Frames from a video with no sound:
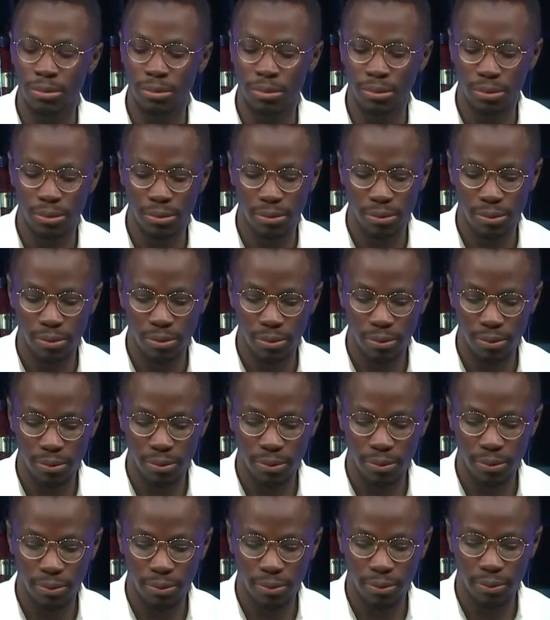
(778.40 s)

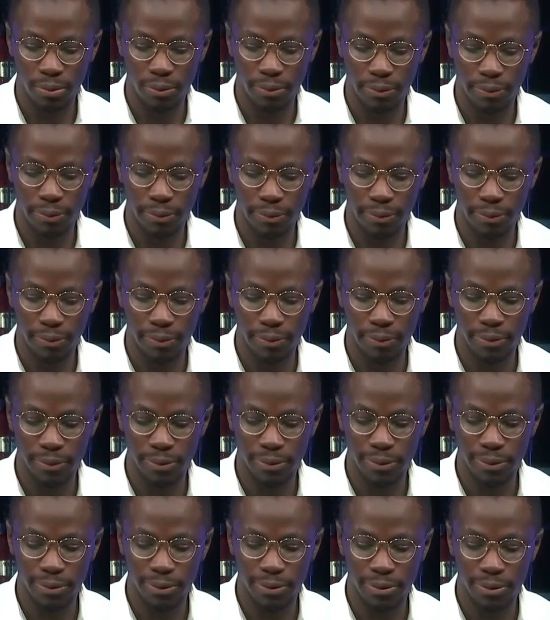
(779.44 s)

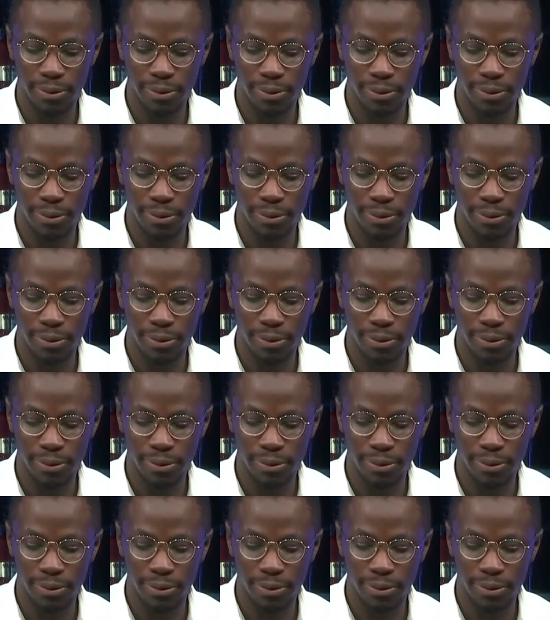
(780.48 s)
No one is speaking in this clip.